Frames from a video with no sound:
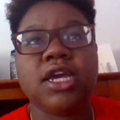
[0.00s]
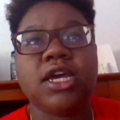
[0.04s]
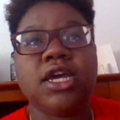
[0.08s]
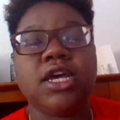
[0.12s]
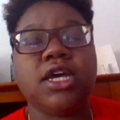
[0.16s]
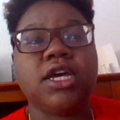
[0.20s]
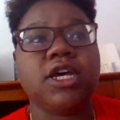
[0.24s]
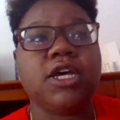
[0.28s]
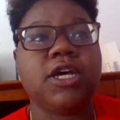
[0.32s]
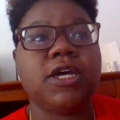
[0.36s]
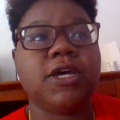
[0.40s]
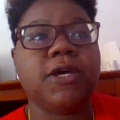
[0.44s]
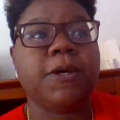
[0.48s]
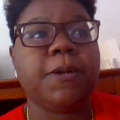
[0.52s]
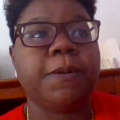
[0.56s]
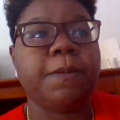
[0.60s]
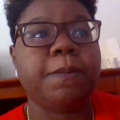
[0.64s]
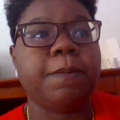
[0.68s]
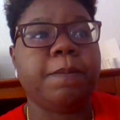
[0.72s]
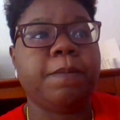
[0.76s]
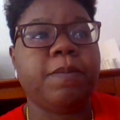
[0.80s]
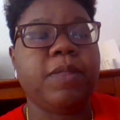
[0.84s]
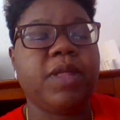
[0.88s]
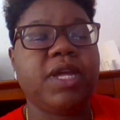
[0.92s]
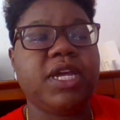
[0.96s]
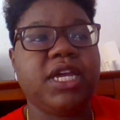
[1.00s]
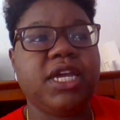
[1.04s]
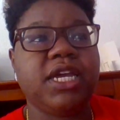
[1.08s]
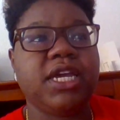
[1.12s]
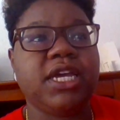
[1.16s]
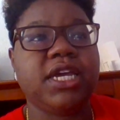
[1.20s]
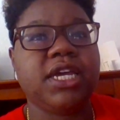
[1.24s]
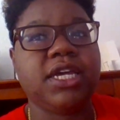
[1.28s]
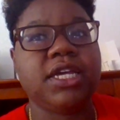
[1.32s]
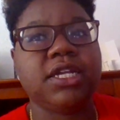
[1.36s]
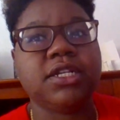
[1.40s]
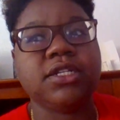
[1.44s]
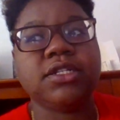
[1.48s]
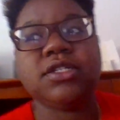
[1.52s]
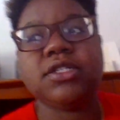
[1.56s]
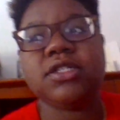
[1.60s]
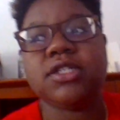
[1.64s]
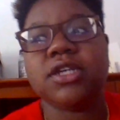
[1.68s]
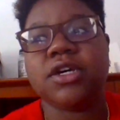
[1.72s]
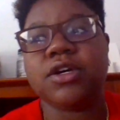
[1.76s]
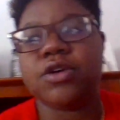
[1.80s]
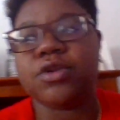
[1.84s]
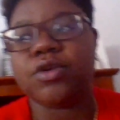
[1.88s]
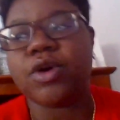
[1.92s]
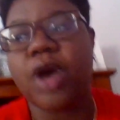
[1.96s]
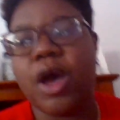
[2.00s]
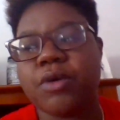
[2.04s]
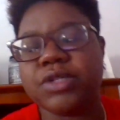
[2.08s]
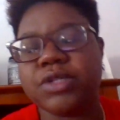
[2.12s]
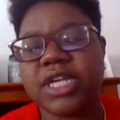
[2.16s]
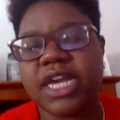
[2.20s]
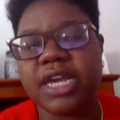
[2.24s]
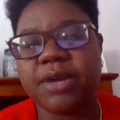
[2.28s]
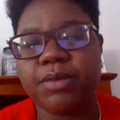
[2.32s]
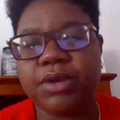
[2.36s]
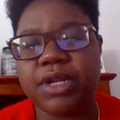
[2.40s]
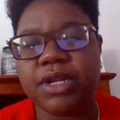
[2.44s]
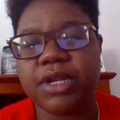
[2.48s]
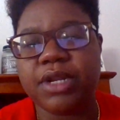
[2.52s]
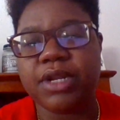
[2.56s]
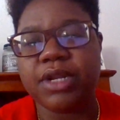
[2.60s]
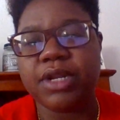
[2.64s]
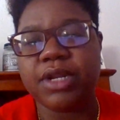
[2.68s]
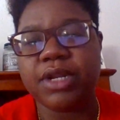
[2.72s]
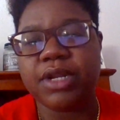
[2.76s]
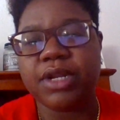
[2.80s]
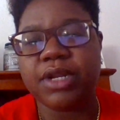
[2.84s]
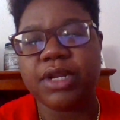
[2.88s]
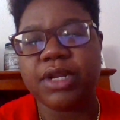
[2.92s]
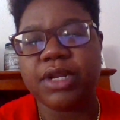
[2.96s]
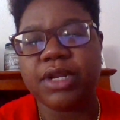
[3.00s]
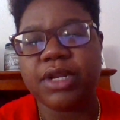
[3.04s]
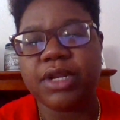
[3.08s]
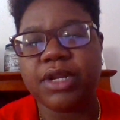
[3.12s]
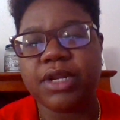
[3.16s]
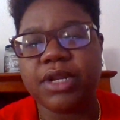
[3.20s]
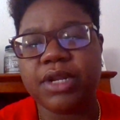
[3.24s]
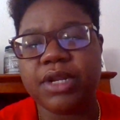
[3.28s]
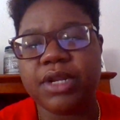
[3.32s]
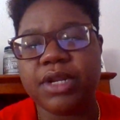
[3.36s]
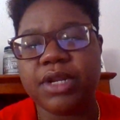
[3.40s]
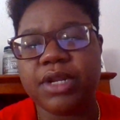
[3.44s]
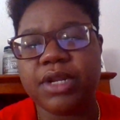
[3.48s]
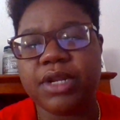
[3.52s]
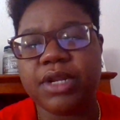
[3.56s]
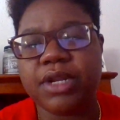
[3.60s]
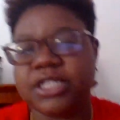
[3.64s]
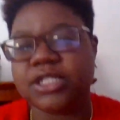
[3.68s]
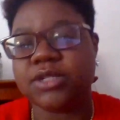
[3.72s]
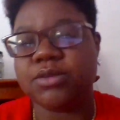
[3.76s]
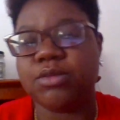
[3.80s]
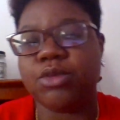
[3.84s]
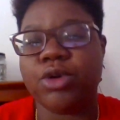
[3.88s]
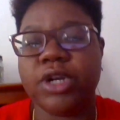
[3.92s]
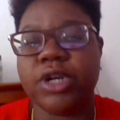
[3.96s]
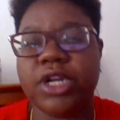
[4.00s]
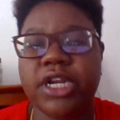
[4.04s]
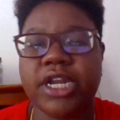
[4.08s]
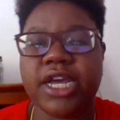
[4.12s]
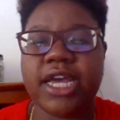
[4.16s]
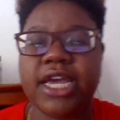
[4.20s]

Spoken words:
And so I was able to get some things done this morning.